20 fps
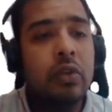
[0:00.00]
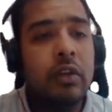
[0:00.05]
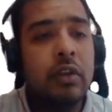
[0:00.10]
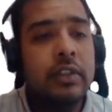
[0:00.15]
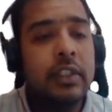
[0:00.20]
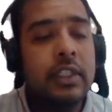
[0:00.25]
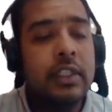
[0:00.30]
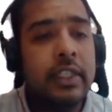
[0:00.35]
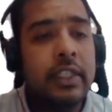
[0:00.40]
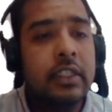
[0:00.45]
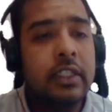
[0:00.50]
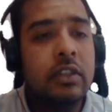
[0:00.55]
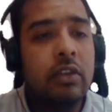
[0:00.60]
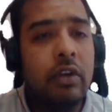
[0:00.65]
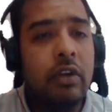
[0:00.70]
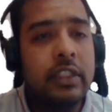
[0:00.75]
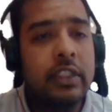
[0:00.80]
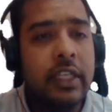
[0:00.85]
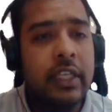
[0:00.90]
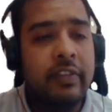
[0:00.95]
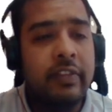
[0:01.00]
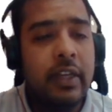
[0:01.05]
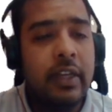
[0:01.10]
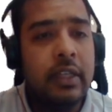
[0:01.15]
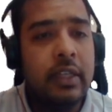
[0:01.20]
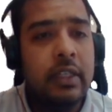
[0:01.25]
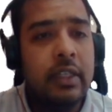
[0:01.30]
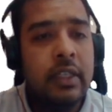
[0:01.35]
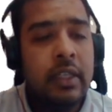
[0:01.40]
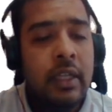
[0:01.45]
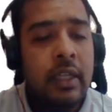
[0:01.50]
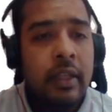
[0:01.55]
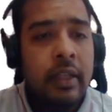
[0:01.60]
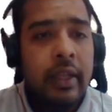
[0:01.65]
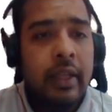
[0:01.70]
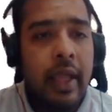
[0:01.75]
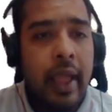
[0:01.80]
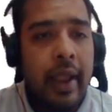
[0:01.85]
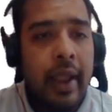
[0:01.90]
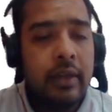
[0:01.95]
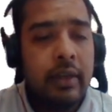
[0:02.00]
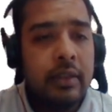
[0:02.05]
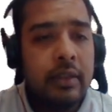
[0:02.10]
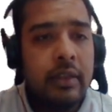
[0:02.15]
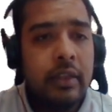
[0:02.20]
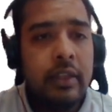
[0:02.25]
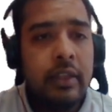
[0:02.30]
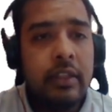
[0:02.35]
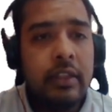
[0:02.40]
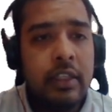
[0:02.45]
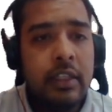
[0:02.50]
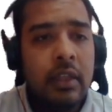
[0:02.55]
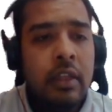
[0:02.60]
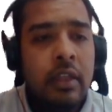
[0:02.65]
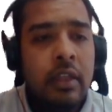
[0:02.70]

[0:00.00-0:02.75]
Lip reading: 2006 or 7, and in